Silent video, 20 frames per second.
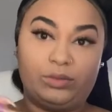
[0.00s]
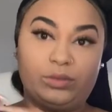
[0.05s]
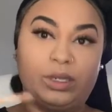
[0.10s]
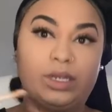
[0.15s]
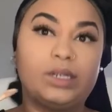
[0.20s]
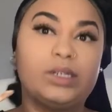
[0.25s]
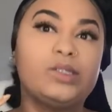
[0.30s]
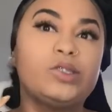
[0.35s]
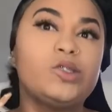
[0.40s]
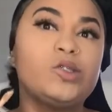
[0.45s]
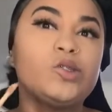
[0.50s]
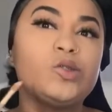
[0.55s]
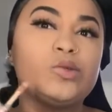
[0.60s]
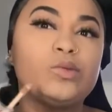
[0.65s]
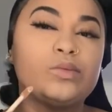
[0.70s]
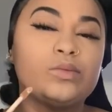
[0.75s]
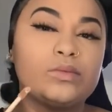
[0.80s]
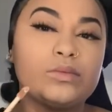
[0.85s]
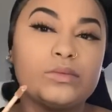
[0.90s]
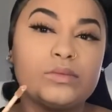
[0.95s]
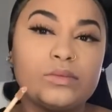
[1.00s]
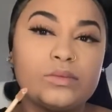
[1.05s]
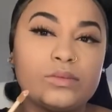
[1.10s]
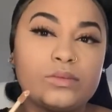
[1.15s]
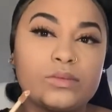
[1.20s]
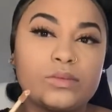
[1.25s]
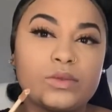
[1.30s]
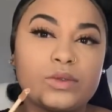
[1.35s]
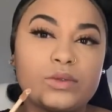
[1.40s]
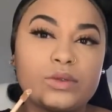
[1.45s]
much.
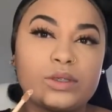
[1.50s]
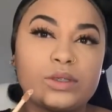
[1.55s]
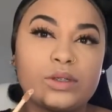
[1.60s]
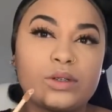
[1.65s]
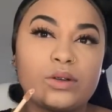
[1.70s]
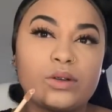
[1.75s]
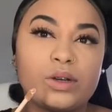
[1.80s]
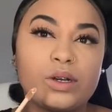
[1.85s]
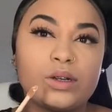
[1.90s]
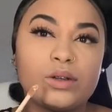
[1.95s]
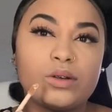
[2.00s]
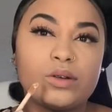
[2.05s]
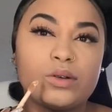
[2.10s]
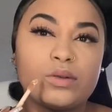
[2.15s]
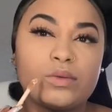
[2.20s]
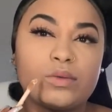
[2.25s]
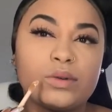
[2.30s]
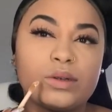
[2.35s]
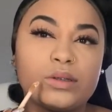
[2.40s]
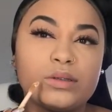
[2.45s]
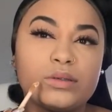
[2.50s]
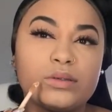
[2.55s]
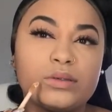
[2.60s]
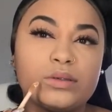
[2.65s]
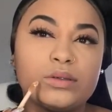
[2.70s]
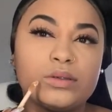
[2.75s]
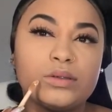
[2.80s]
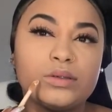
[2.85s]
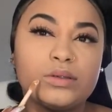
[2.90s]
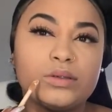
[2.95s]
I'm just gonna go ahead and go right
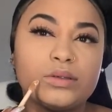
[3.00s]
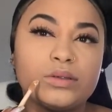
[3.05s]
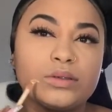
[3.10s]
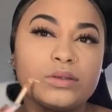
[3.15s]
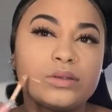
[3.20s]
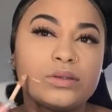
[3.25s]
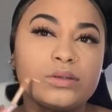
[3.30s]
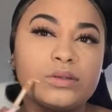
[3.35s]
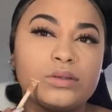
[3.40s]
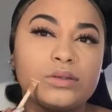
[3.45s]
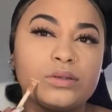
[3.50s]
under here.